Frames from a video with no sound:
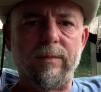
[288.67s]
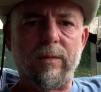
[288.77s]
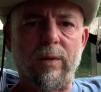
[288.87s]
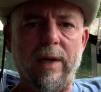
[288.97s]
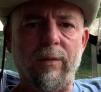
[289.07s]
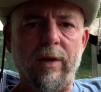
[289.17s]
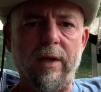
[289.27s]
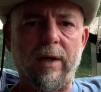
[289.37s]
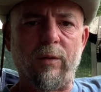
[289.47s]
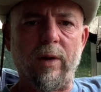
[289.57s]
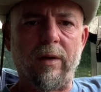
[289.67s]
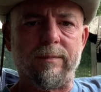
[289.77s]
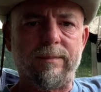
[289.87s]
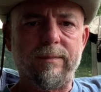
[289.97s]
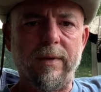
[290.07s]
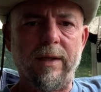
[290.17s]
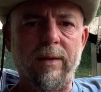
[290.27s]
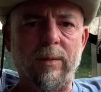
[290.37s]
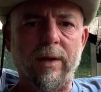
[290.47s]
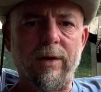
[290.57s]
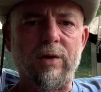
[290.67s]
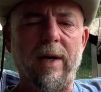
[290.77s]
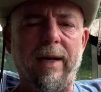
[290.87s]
around the grill, and we're going to try